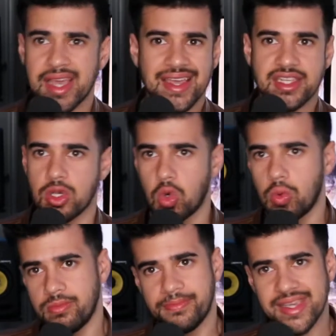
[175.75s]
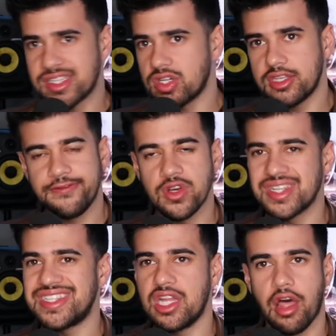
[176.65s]
So, basically, this field
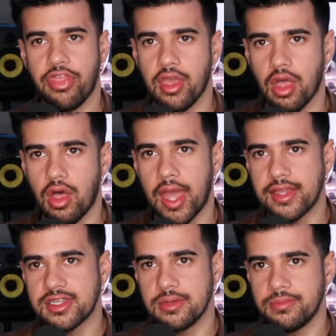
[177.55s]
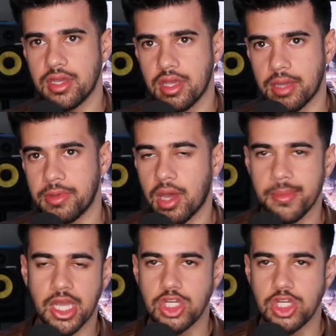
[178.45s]
is nothing like something like becoming a